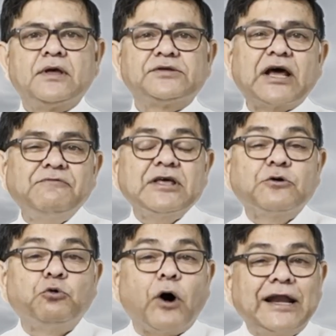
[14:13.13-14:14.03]
survey the
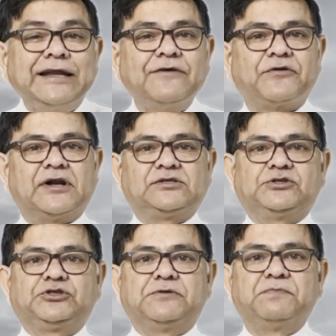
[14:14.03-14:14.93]
quality of
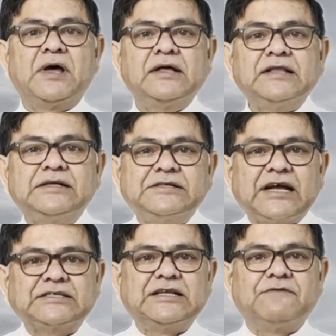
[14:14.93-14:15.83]
relationship, the
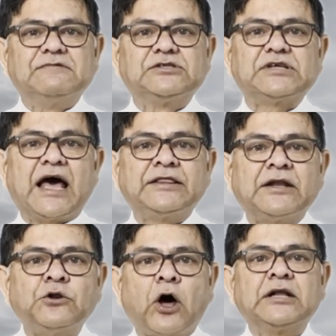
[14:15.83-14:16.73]
trust levels, and the
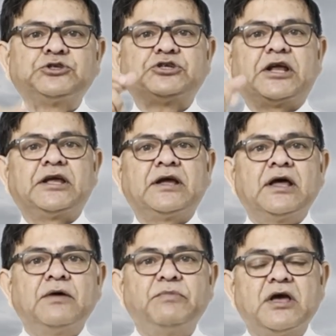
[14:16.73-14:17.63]
knowledge sharing
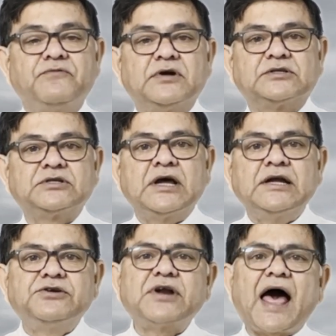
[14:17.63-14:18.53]
behaviors.
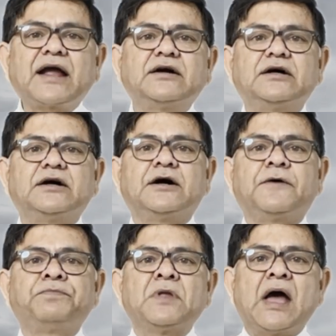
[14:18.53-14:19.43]
Track
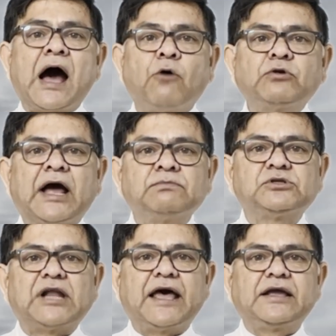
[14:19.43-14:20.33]
outcomes
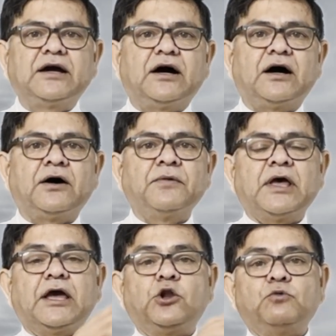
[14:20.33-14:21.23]
like
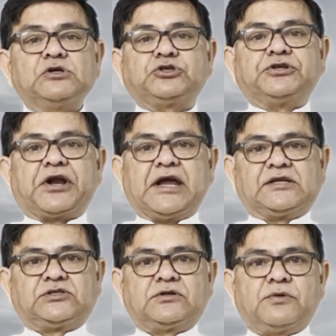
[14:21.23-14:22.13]
innovation
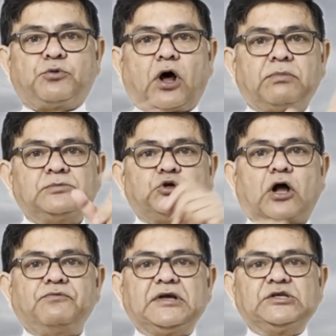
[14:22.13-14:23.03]
rates, problem
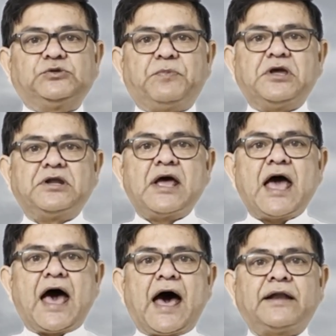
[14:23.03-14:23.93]
solving speed,
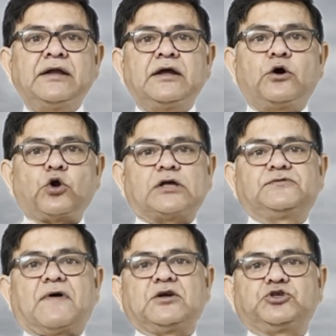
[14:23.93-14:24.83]
and cross
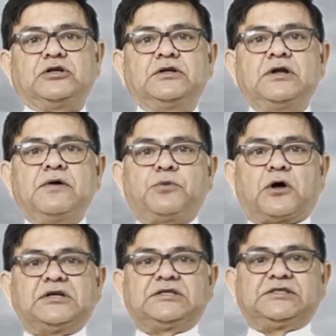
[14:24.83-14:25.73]
functional
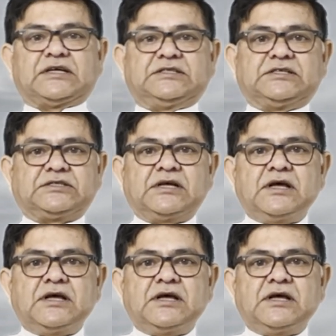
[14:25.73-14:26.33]
project success.